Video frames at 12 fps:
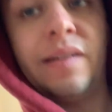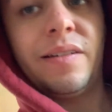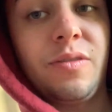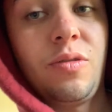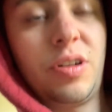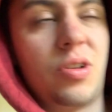
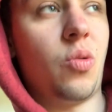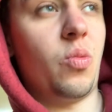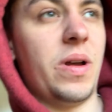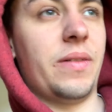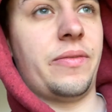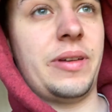thought I got
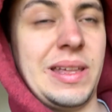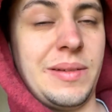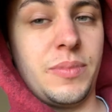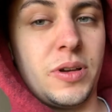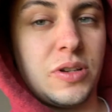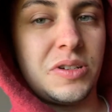wet feet
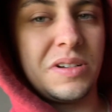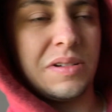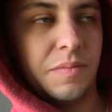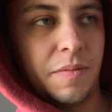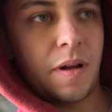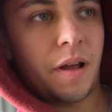because
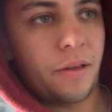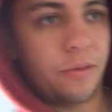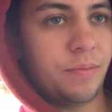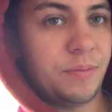I, I've